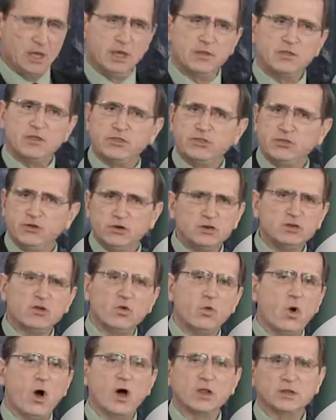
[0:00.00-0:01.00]
The third
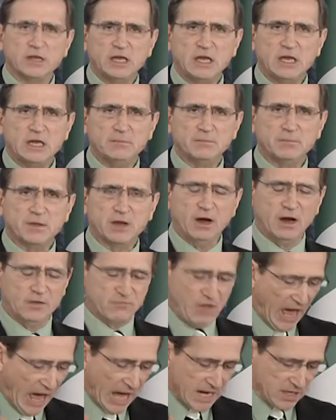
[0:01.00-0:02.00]
quality of
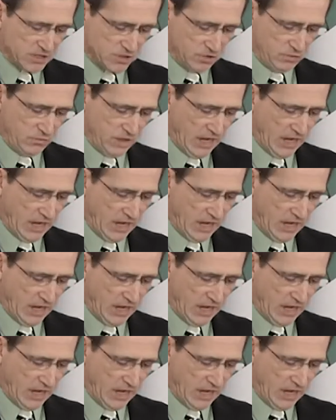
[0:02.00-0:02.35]
attitude